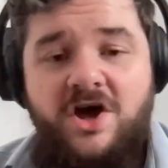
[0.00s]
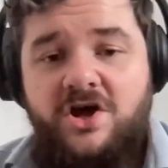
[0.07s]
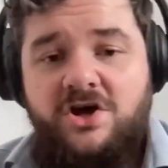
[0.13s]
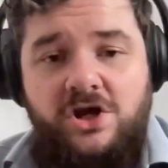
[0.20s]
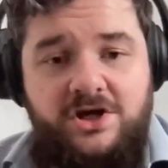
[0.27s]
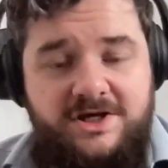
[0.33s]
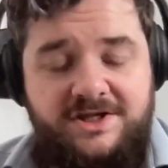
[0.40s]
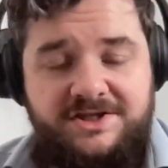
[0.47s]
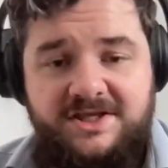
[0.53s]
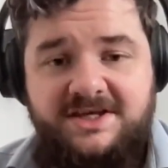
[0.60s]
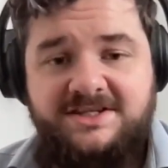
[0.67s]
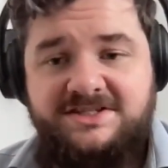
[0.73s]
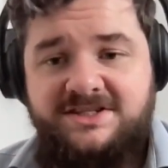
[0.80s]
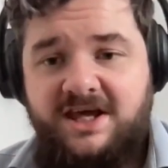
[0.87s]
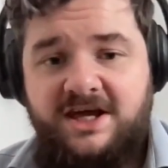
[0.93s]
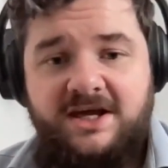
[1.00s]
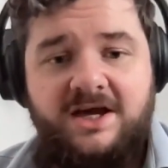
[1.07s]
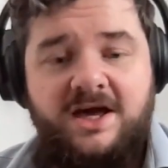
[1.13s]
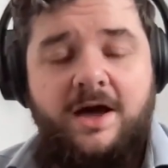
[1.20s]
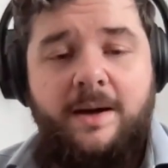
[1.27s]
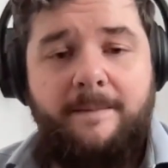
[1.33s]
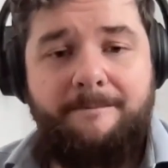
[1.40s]
you look at things like
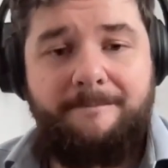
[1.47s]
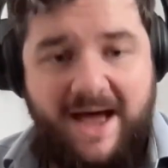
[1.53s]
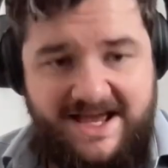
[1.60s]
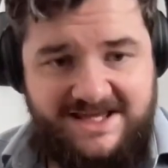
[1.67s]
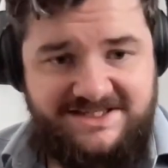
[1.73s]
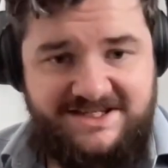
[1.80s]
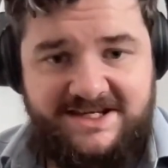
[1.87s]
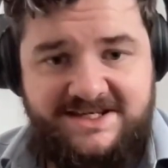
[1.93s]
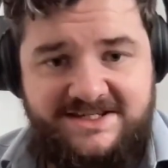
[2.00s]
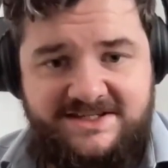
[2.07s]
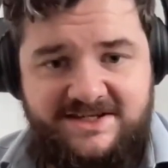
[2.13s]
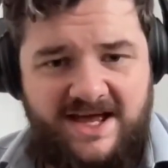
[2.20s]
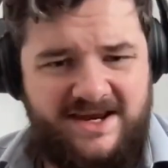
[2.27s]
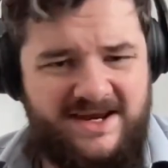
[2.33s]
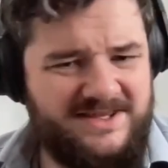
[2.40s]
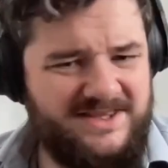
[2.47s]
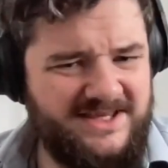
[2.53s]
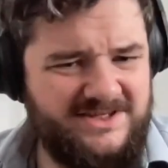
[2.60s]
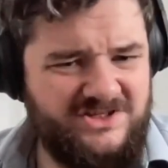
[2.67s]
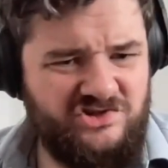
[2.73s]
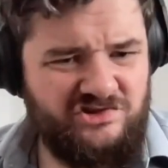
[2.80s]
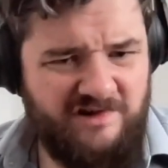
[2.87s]
Basilisk, and I think
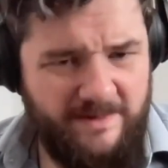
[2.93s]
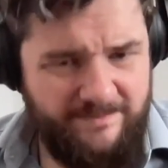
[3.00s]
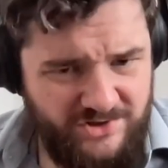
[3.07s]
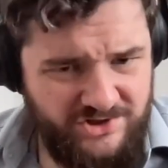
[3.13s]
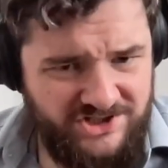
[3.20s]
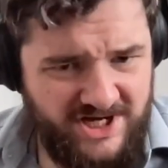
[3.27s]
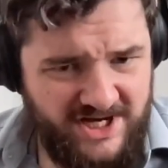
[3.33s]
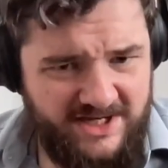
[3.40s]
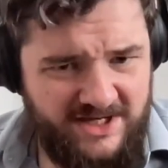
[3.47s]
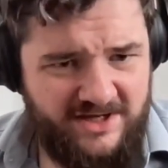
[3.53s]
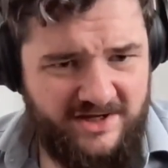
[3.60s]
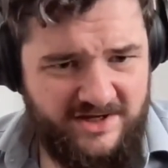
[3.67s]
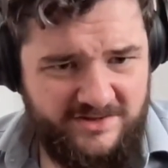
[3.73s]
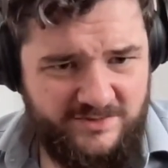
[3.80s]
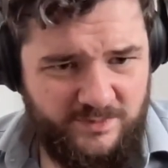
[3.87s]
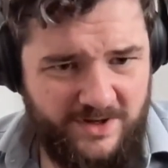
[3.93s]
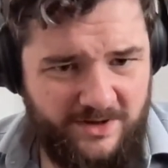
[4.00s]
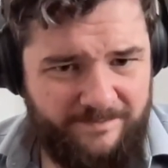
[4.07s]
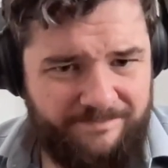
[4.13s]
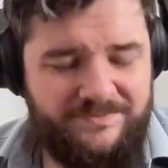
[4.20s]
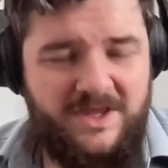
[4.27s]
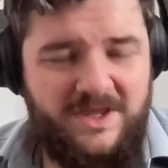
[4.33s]
it's Trebuchet as well.